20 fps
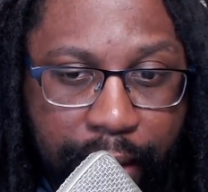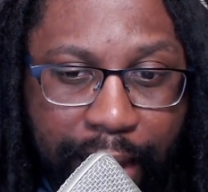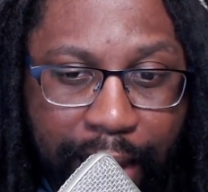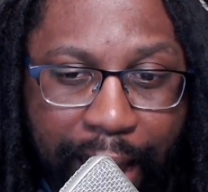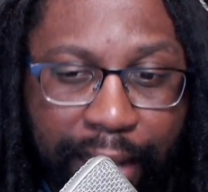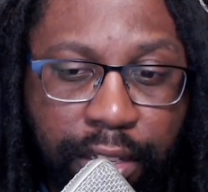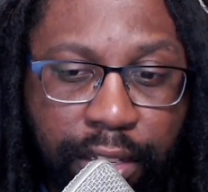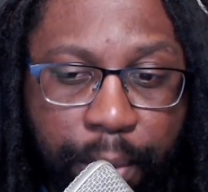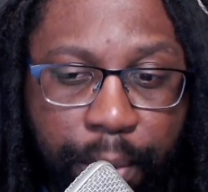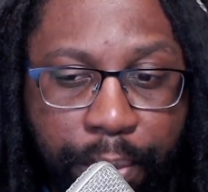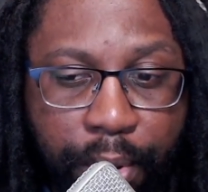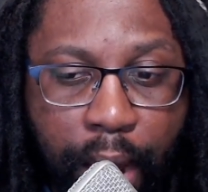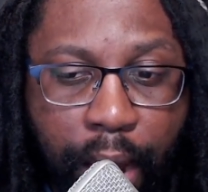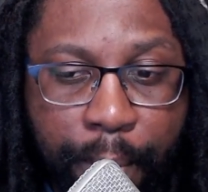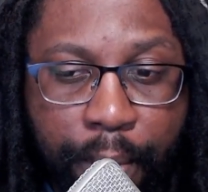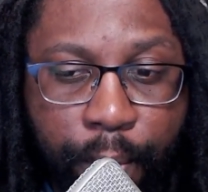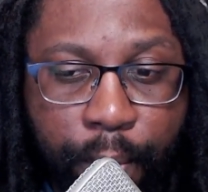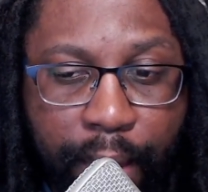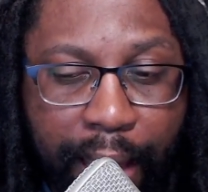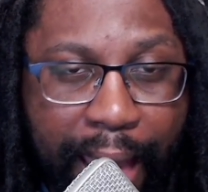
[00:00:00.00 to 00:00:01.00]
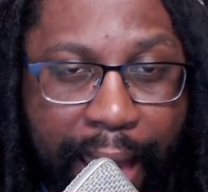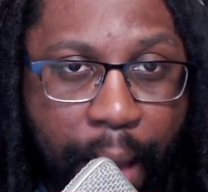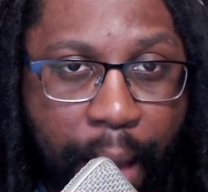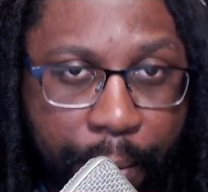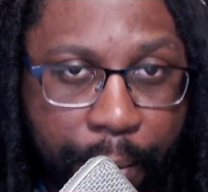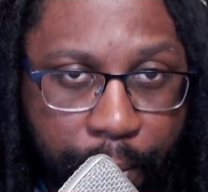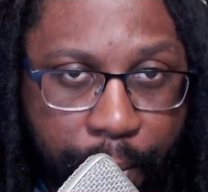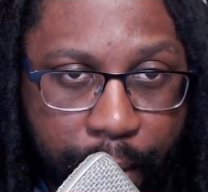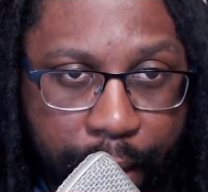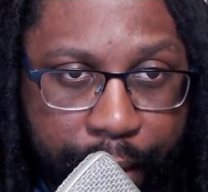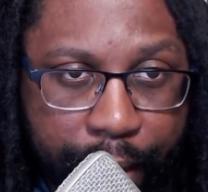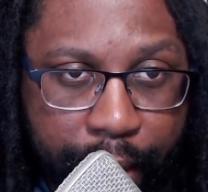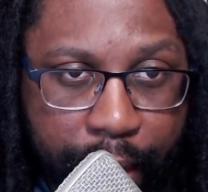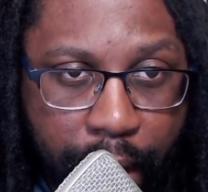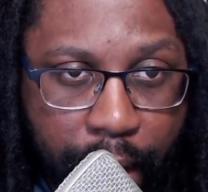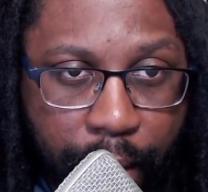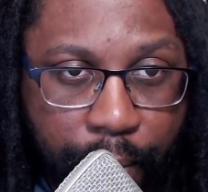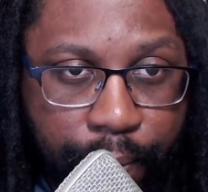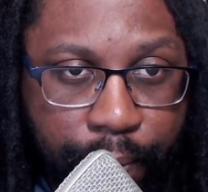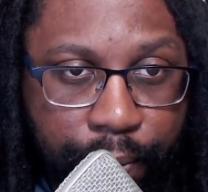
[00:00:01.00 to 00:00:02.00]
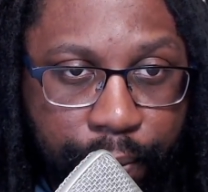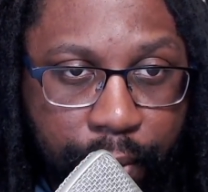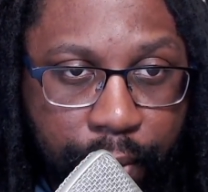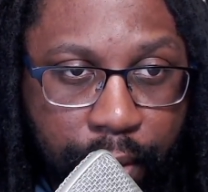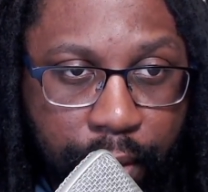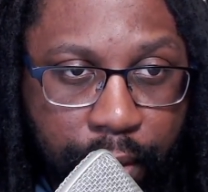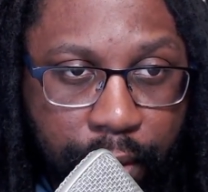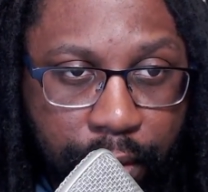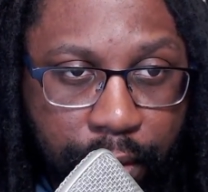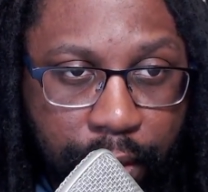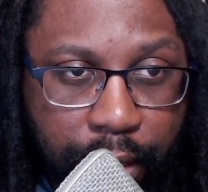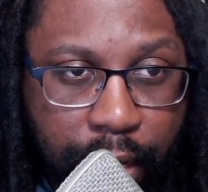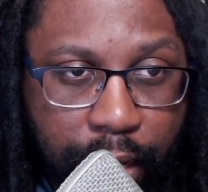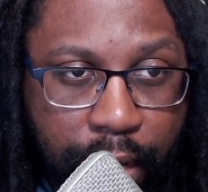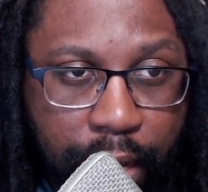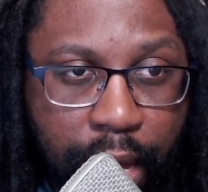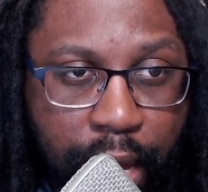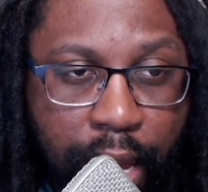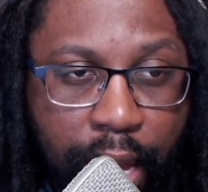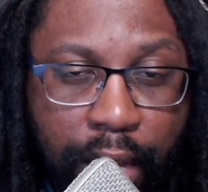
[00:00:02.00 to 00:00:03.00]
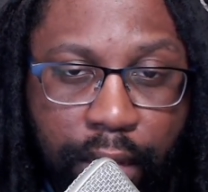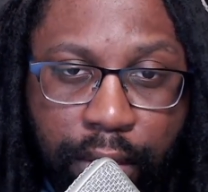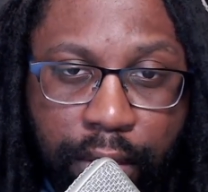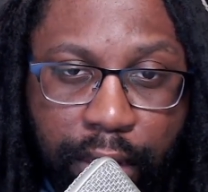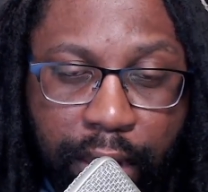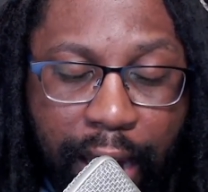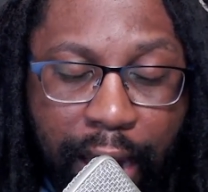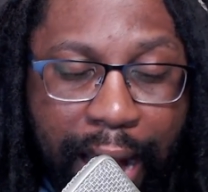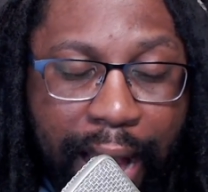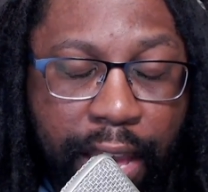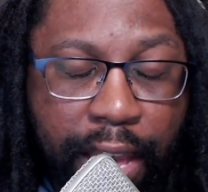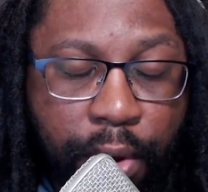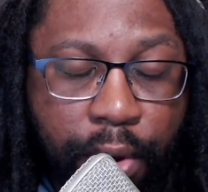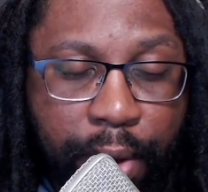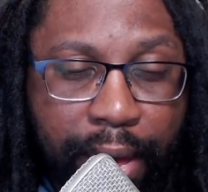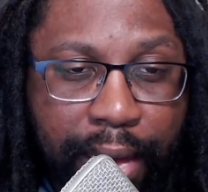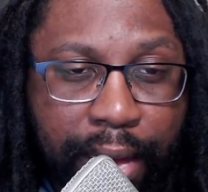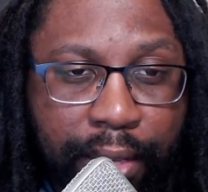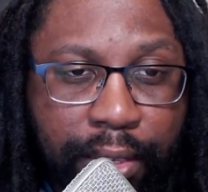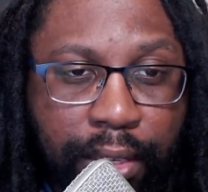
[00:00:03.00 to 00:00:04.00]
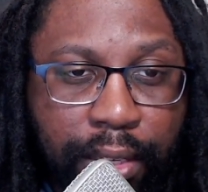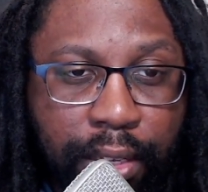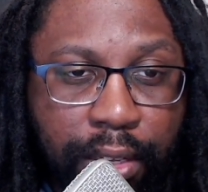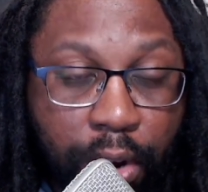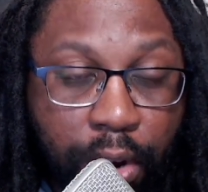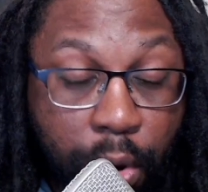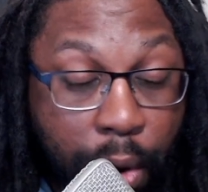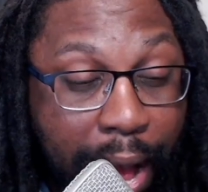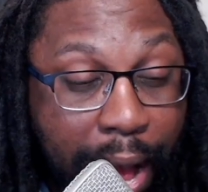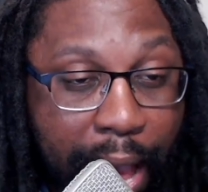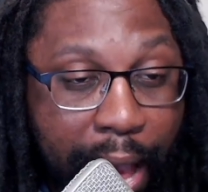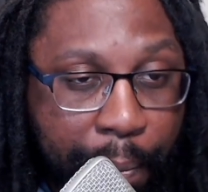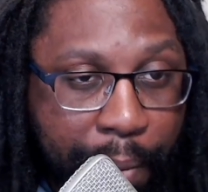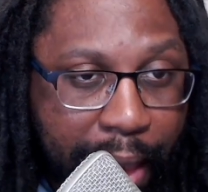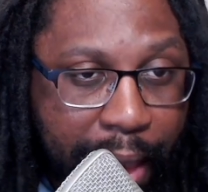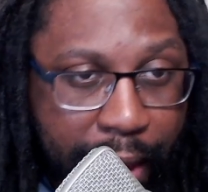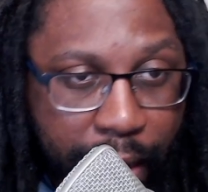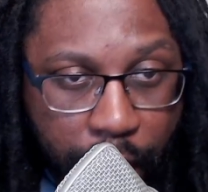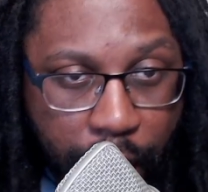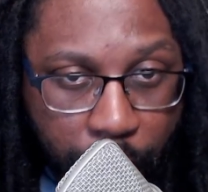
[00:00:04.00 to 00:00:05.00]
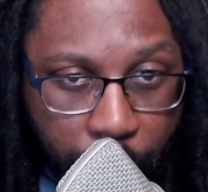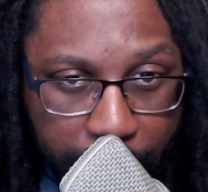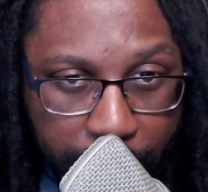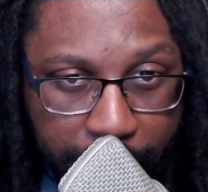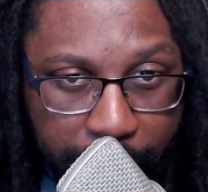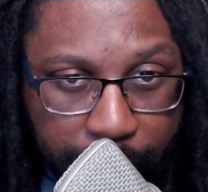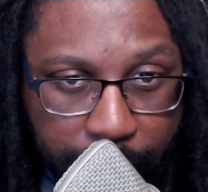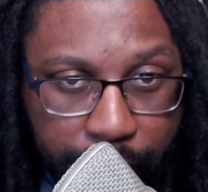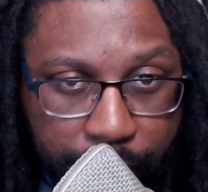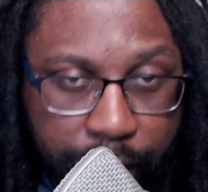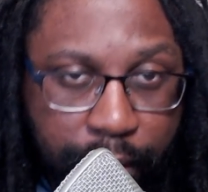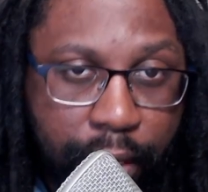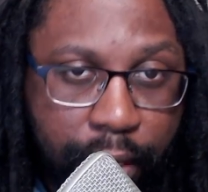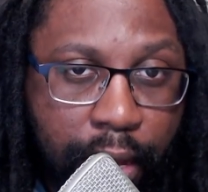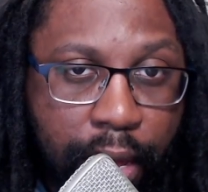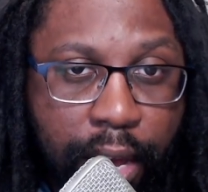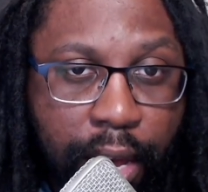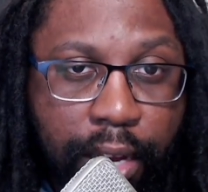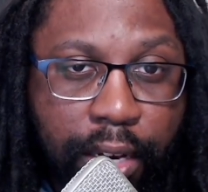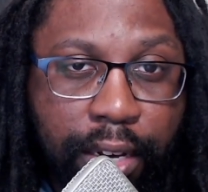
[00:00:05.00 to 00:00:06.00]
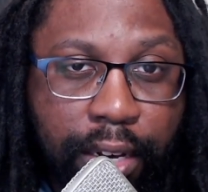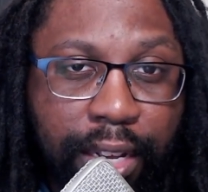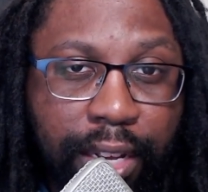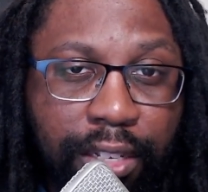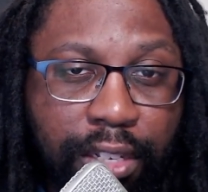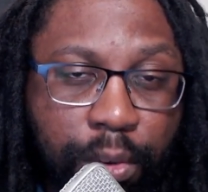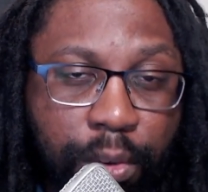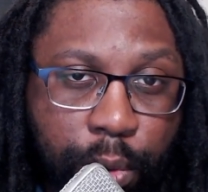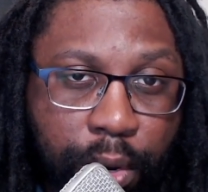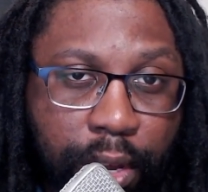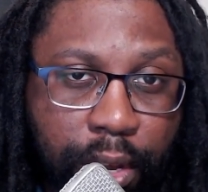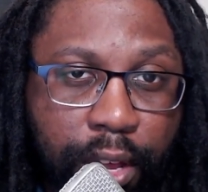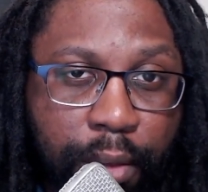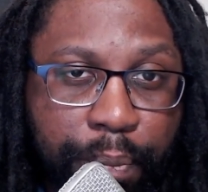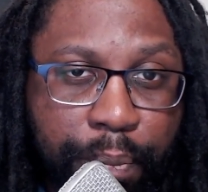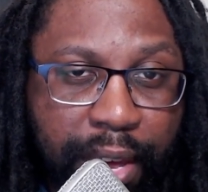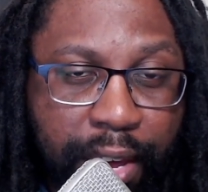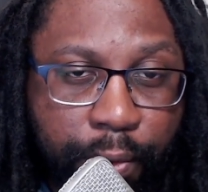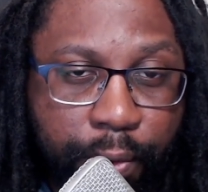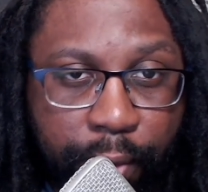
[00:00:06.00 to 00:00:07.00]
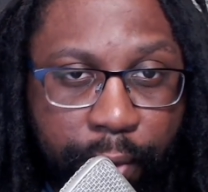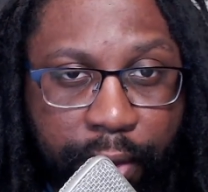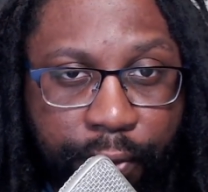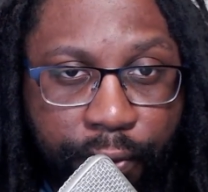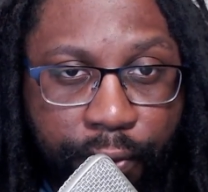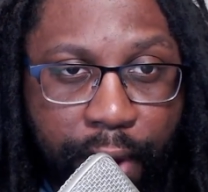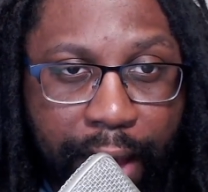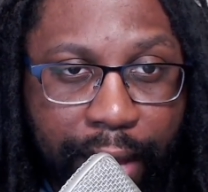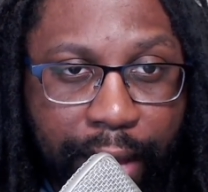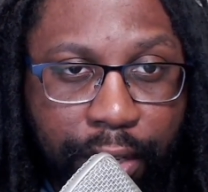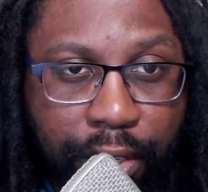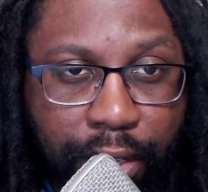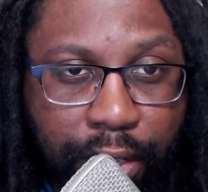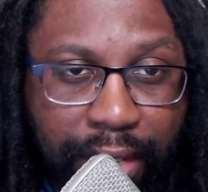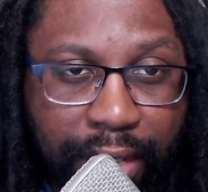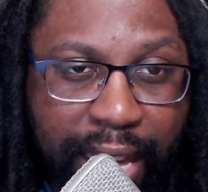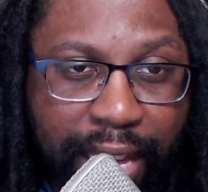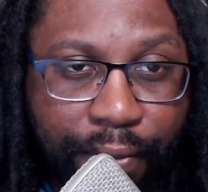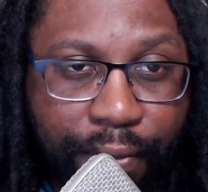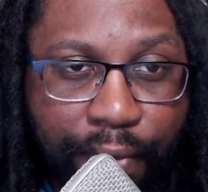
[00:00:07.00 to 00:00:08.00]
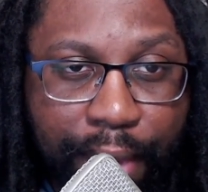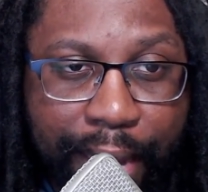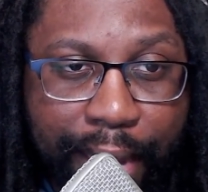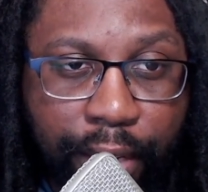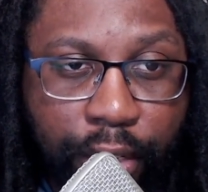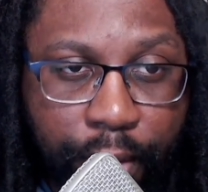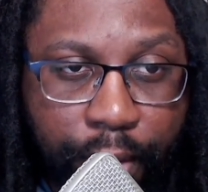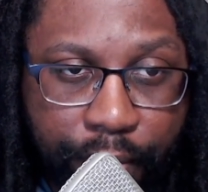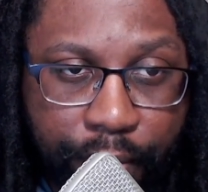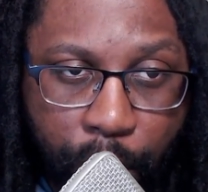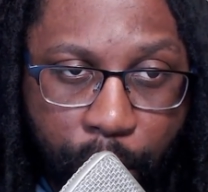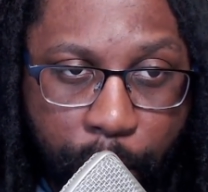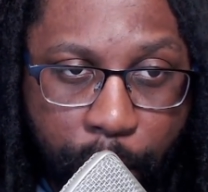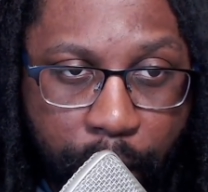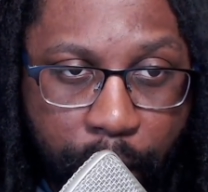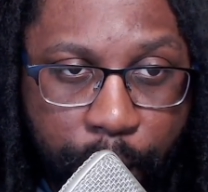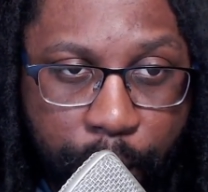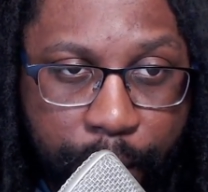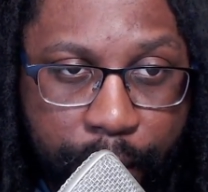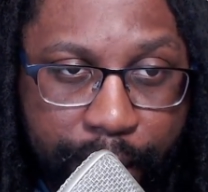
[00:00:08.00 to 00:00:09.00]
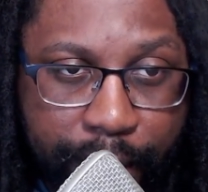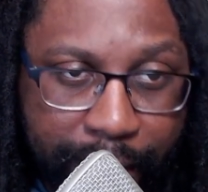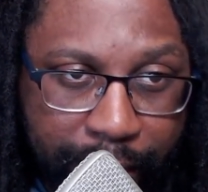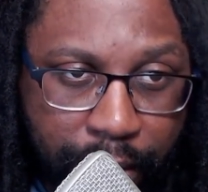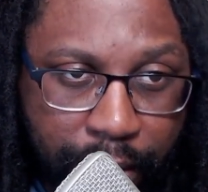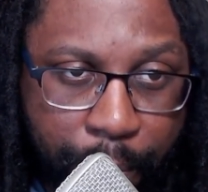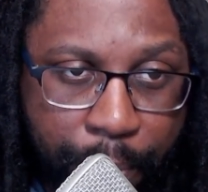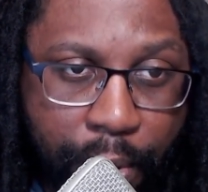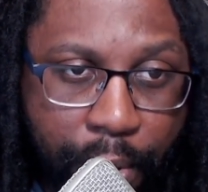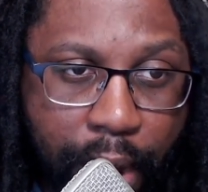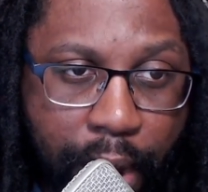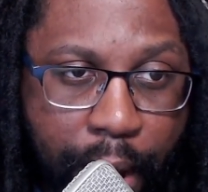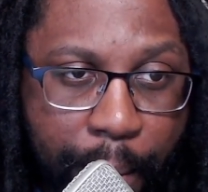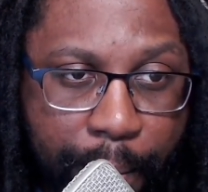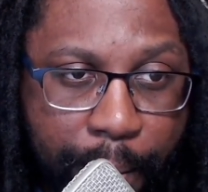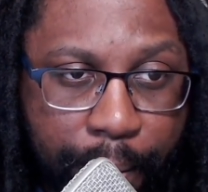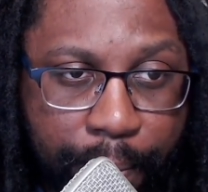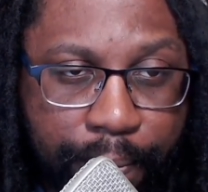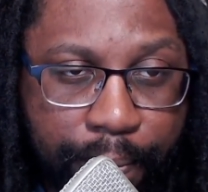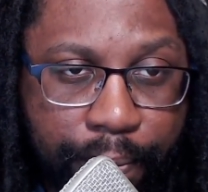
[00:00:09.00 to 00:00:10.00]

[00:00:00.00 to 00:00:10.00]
That's the problem with Apple right now. You see, their iOS or iPad OS needs a real big refresh to take advantage of the hardware. That's the problem.